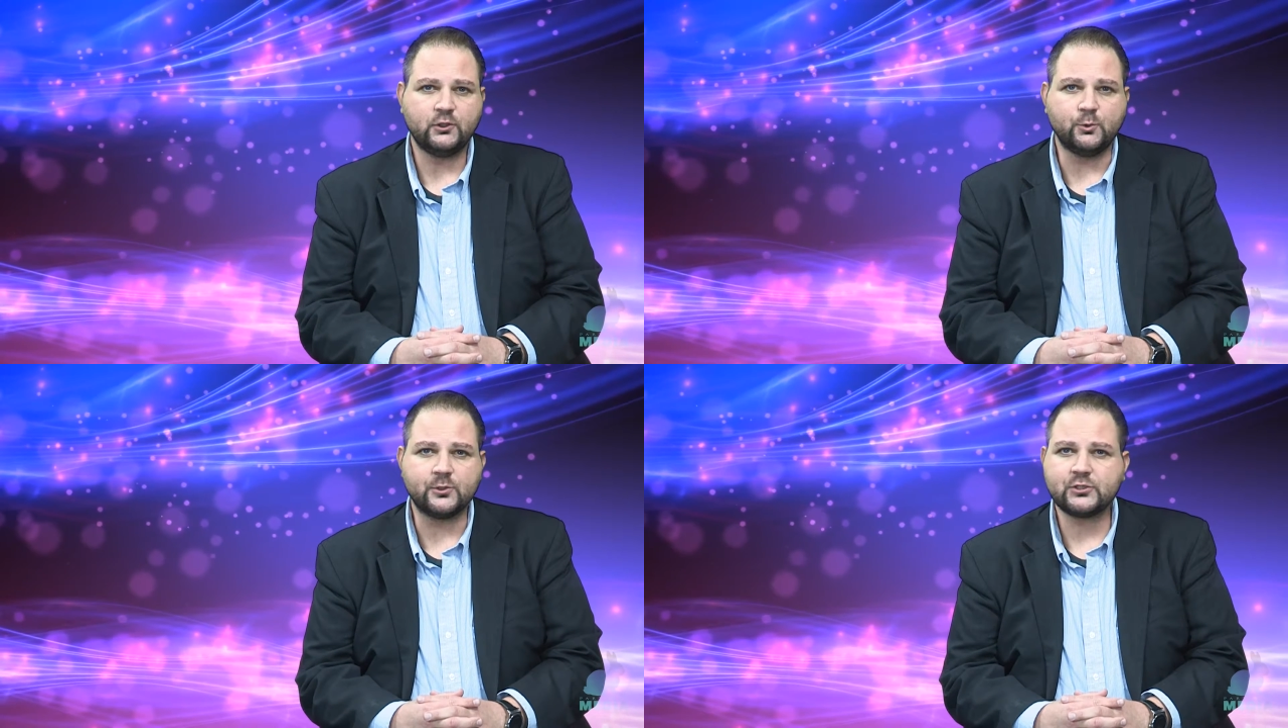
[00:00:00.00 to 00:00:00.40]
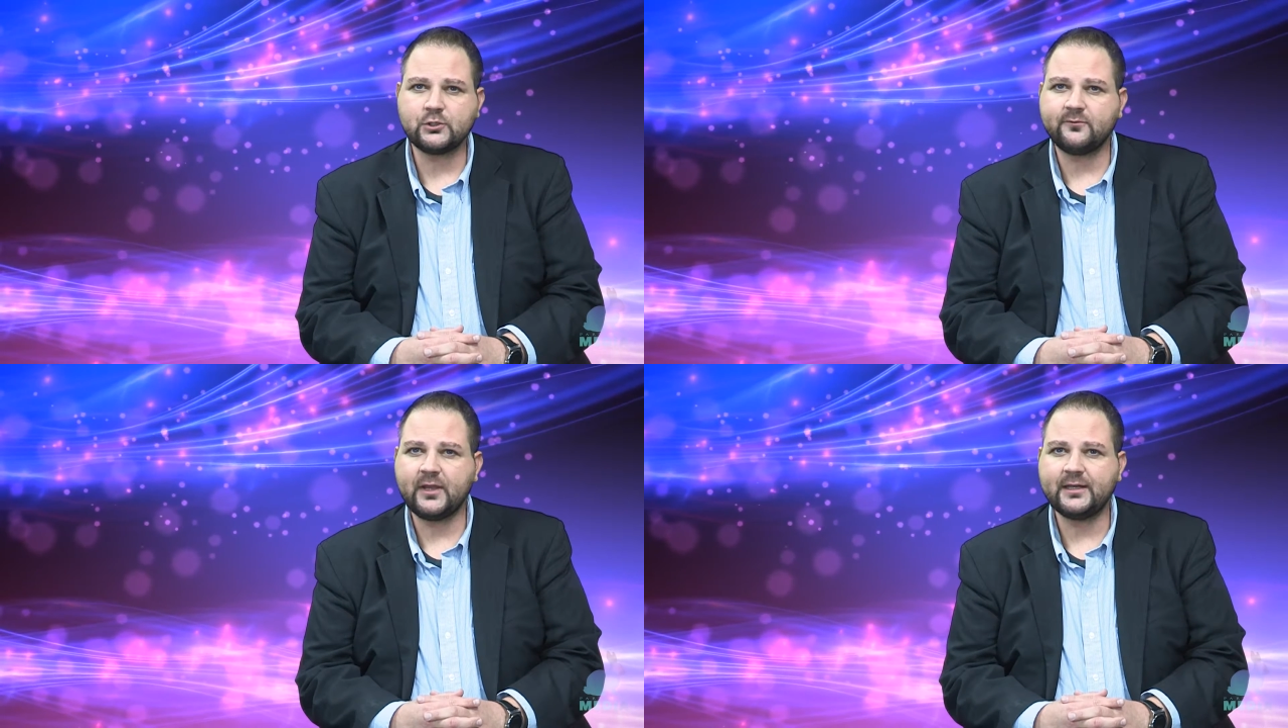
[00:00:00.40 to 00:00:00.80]
who were
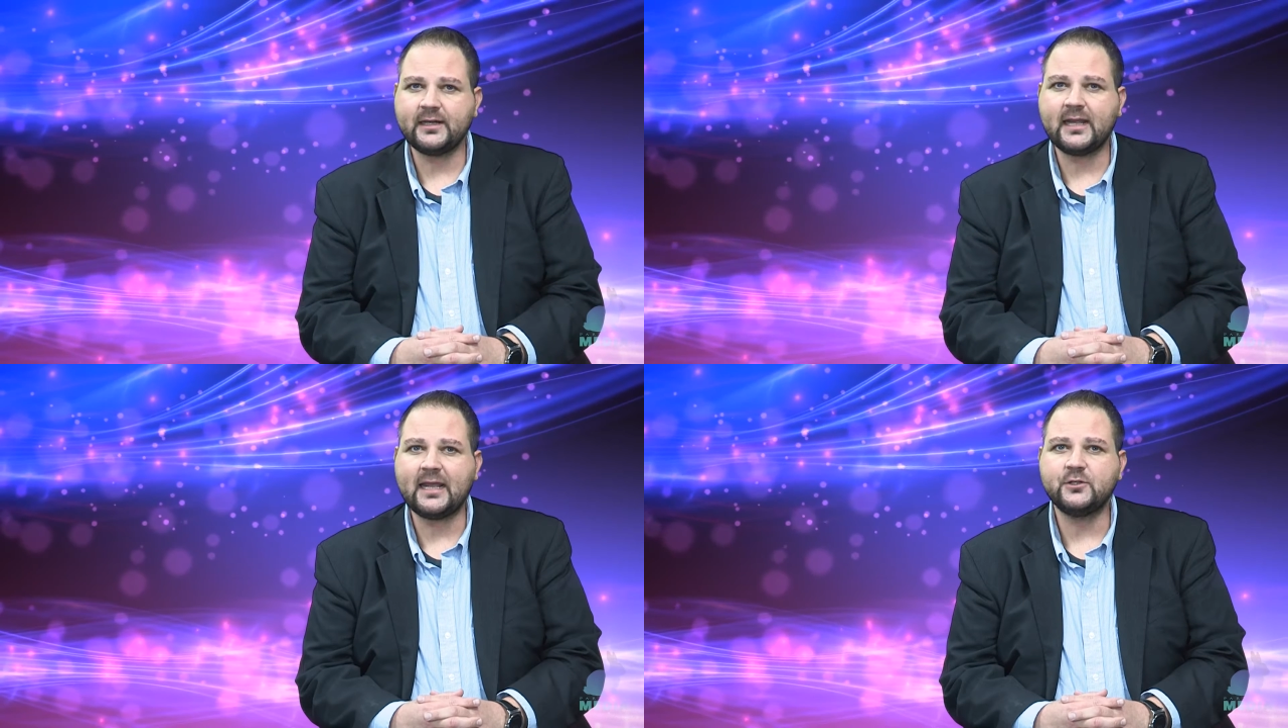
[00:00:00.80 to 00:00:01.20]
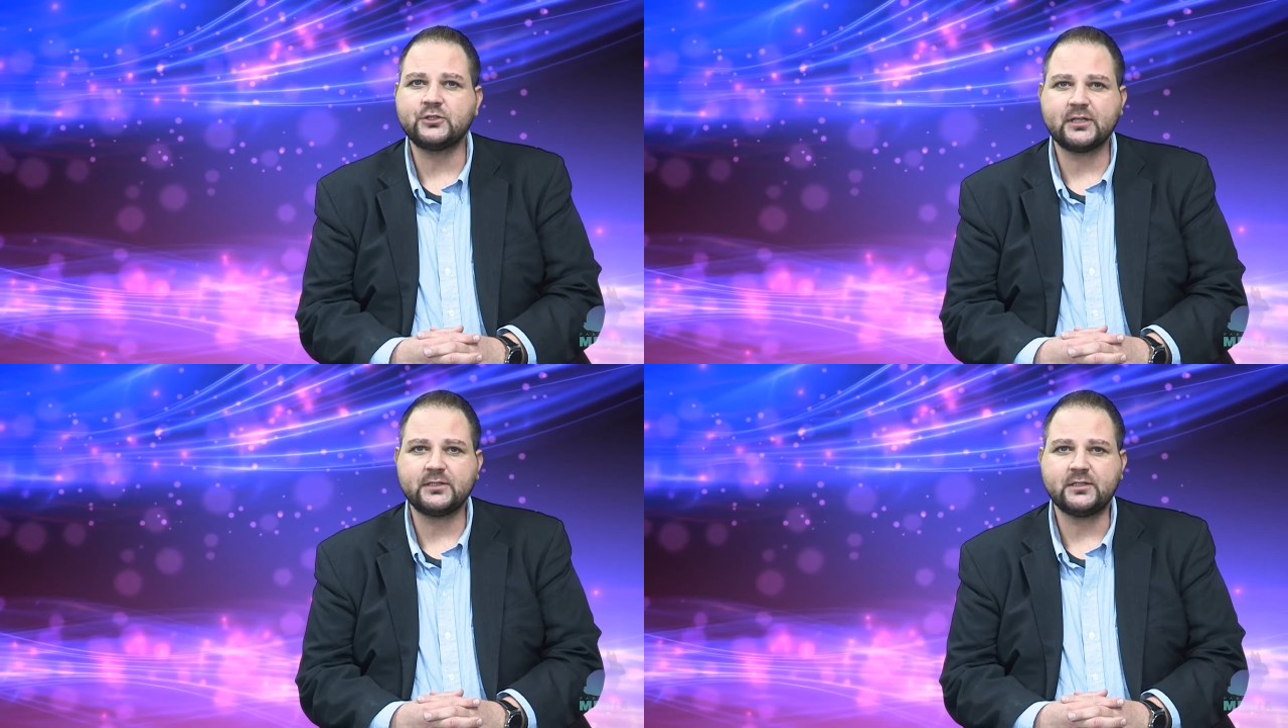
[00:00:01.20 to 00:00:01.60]
surveyed at age
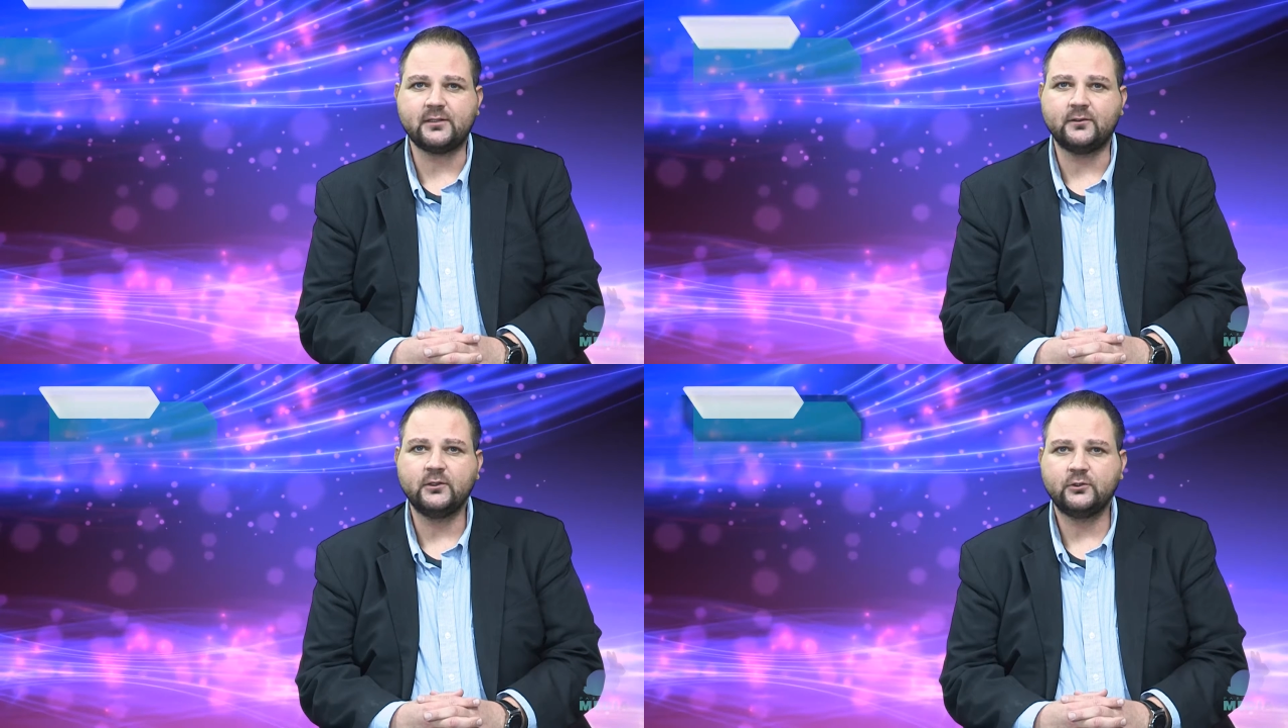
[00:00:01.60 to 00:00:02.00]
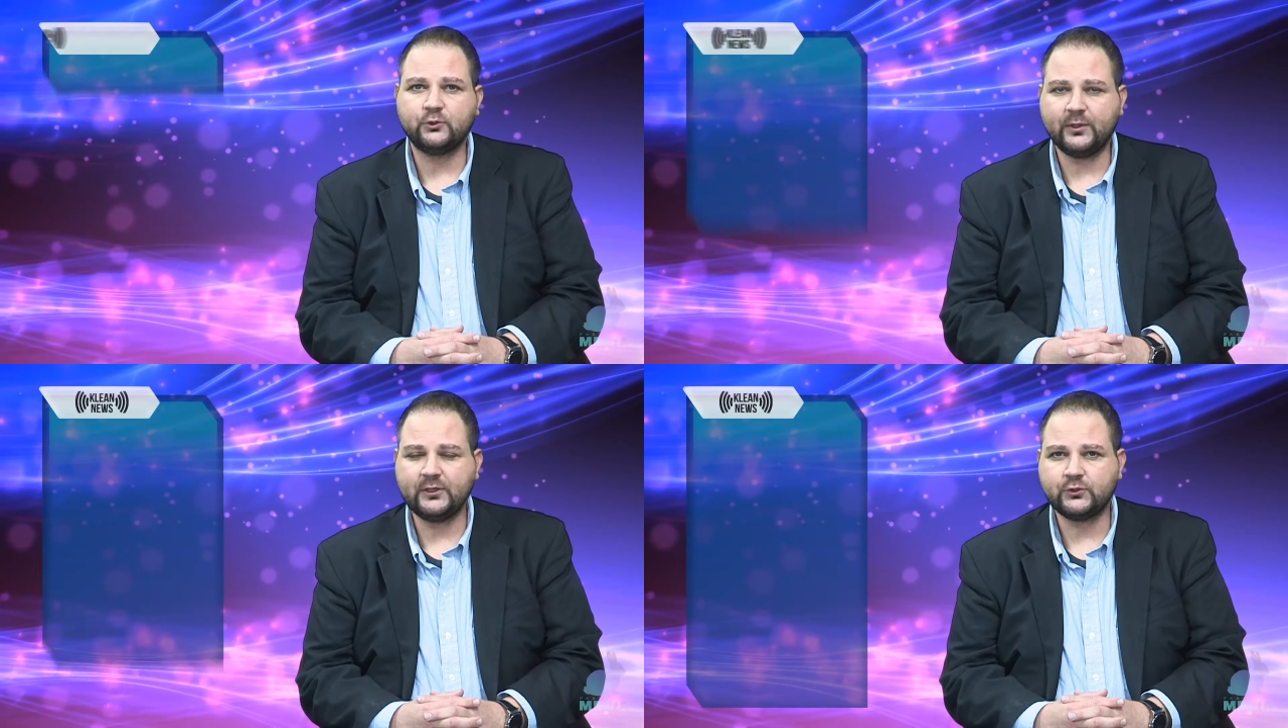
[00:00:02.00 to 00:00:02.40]
16,
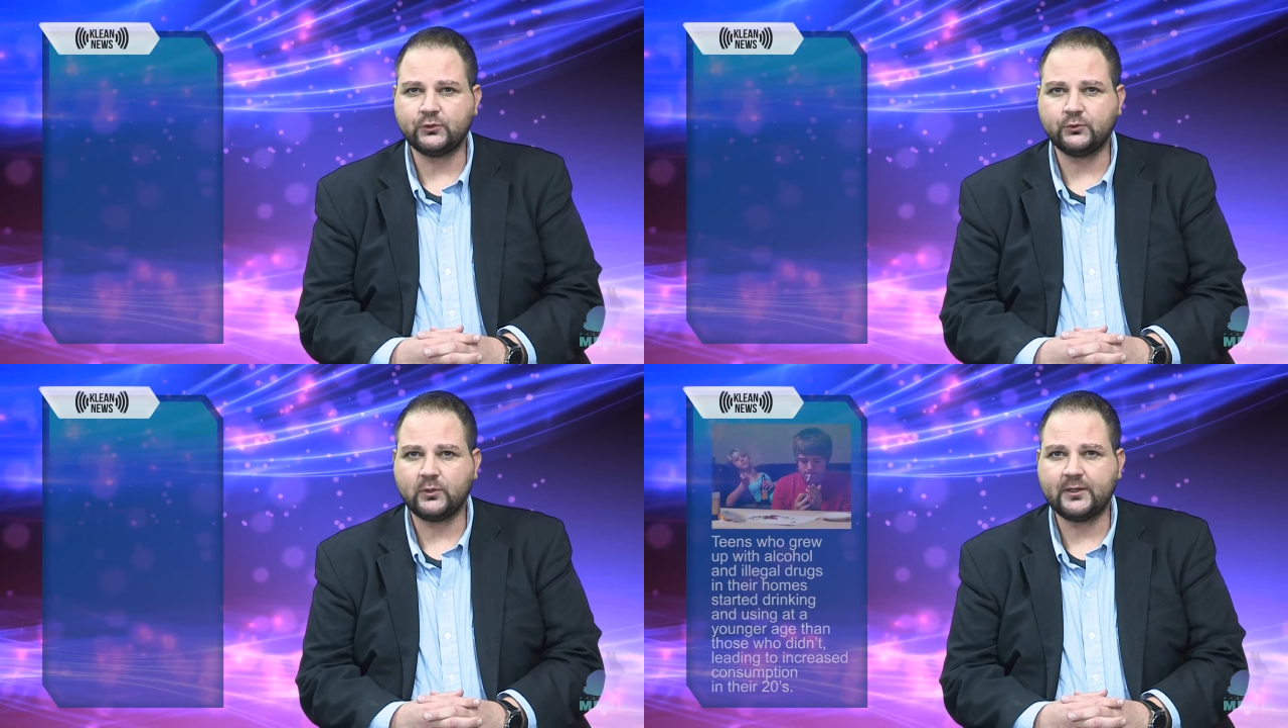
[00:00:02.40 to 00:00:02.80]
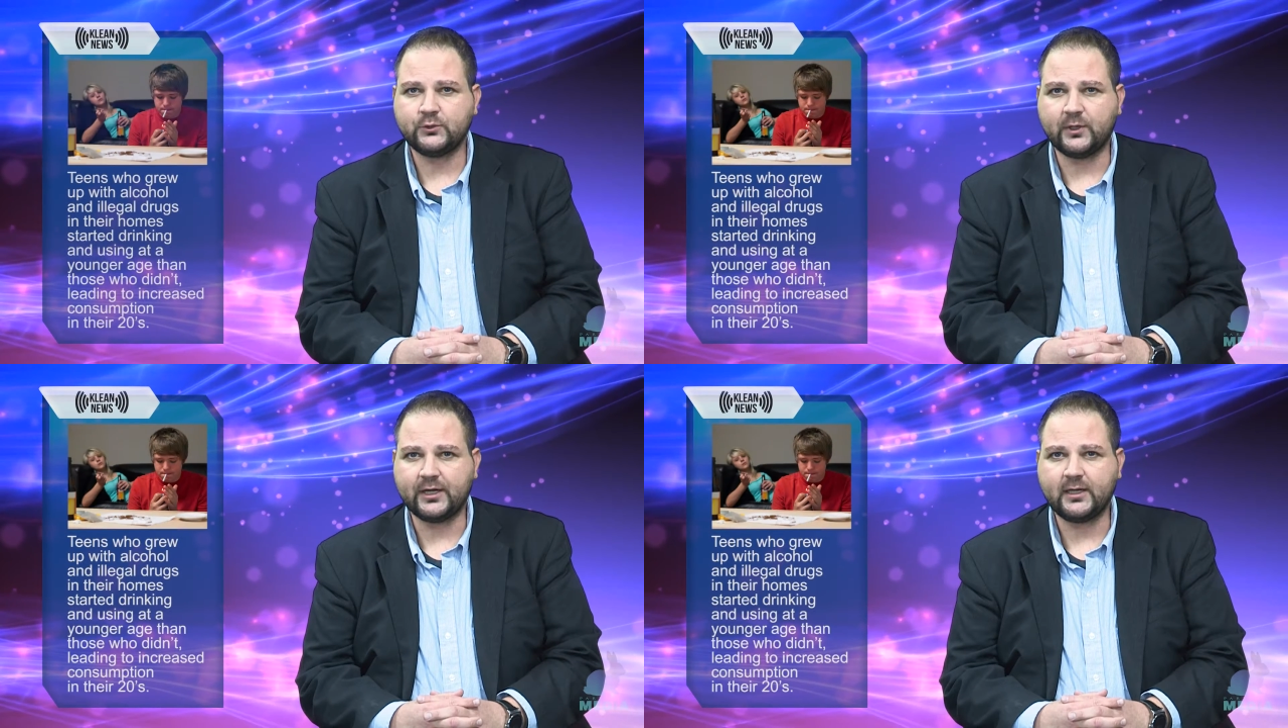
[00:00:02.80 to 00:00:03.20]
22, and
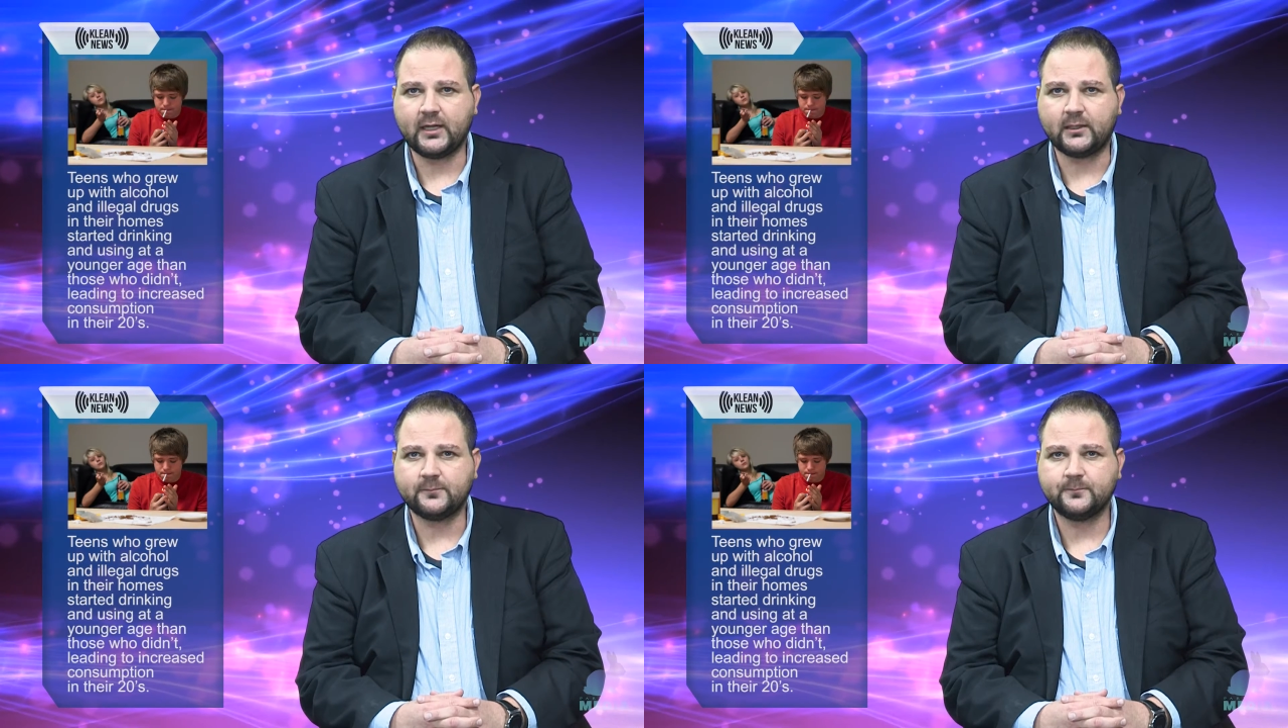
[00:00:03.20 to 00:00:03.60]
29.